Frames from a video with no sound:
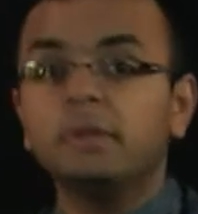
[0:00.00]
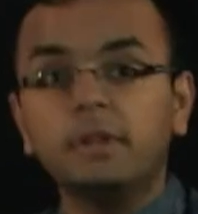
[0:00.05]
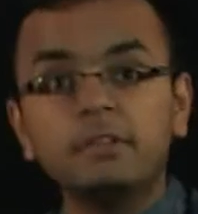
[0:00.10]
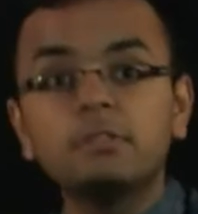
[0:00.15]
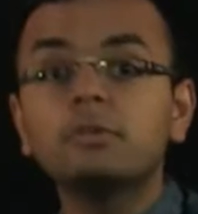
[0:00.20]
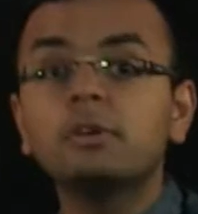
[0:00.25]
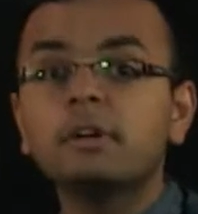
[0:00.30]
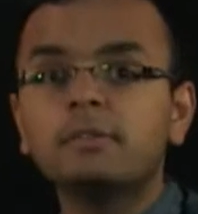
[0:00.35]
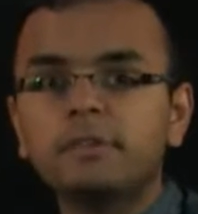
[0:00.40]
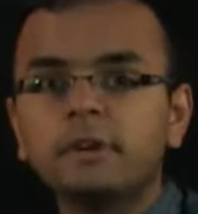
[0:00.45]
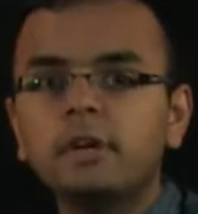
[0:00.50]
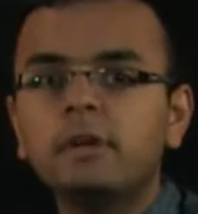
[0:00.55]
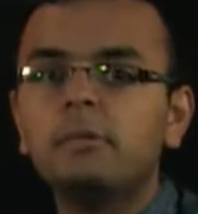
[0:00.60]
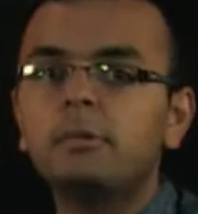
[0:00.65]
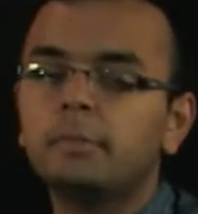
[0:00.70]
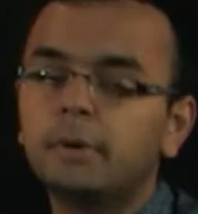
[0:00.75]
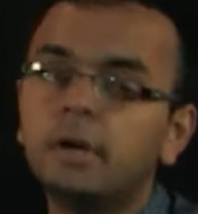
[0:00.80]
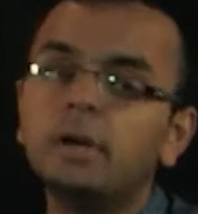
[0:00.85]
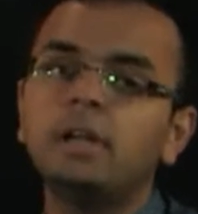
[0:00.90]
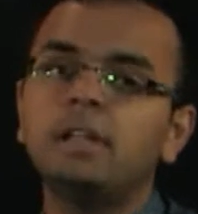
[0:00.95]
There is no left hand
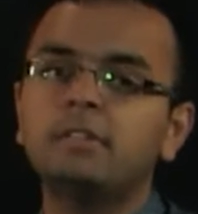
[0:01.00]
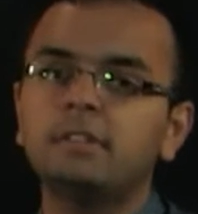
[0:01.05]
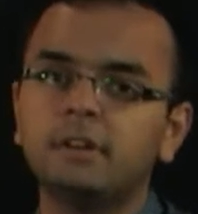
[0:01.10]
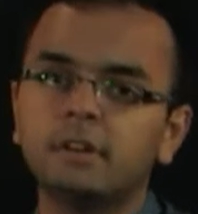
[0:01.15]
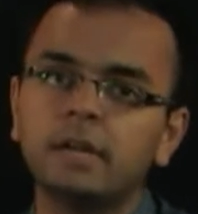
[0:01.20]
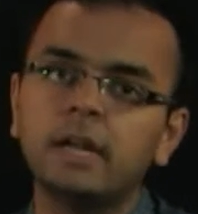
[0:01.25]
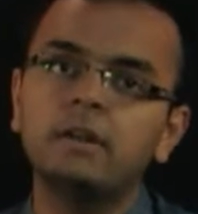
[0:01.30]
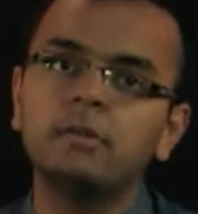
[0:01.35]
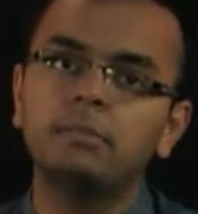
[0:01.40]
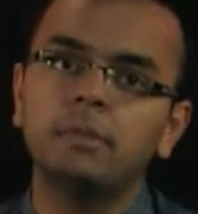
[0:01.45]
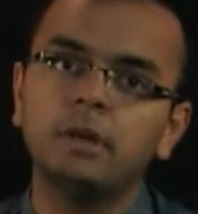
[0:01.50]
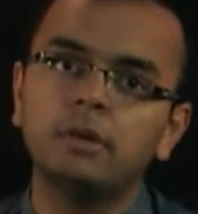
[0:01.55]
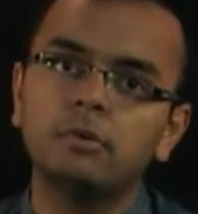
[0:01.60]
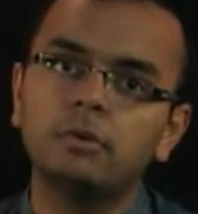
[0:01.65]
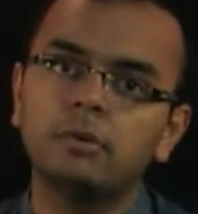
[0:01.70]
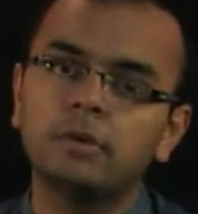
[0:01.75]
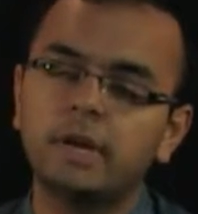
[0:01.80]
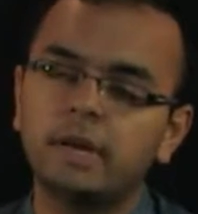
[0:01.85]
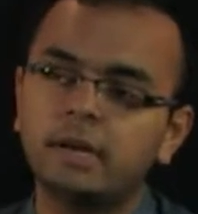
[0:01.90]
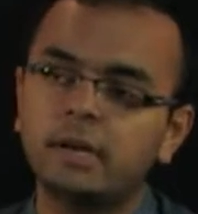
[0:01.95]
limit, but at least it can be equal
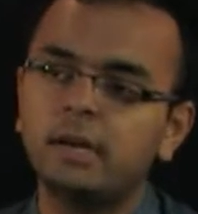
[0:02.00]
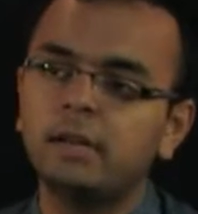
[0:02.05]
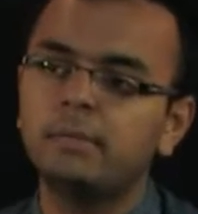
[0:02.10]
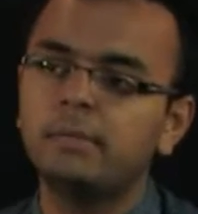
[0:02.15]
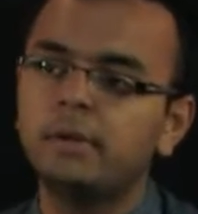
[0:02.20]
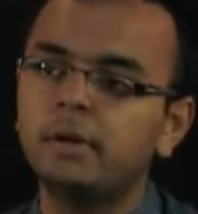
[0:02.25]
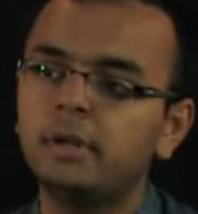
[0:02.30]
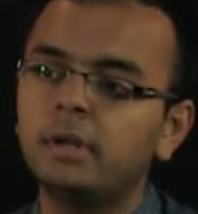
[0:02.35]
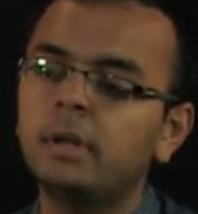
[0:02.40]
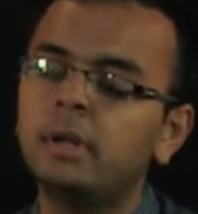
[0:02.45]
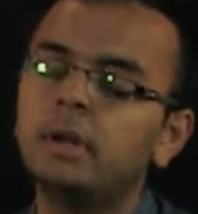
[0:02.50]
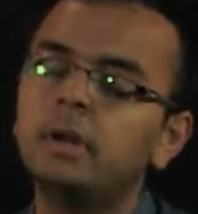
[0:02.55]
to the right hand limit,